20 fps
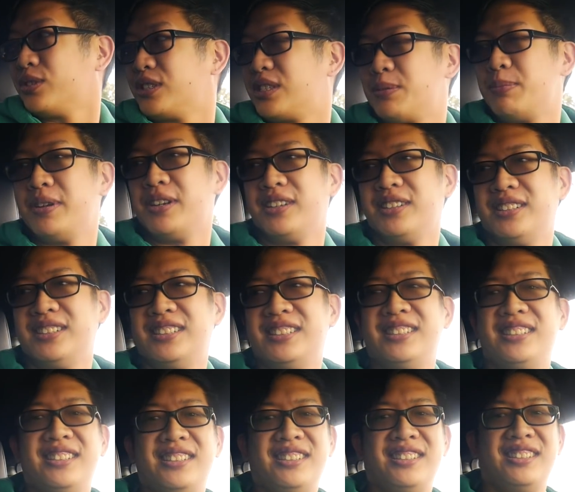smell,
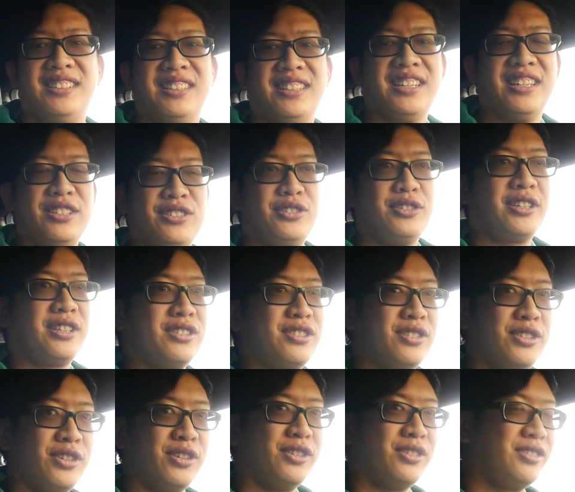as you guys
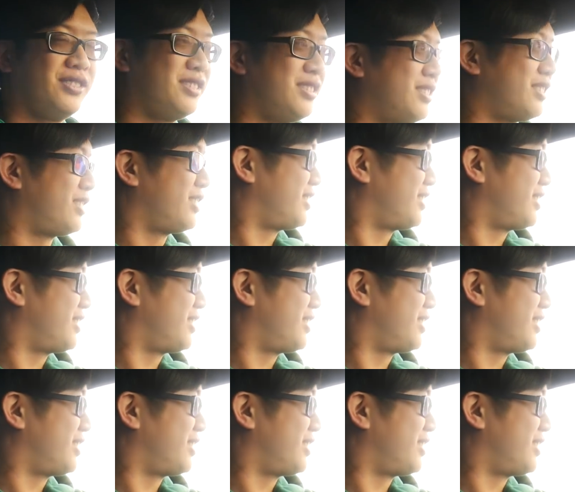know, it's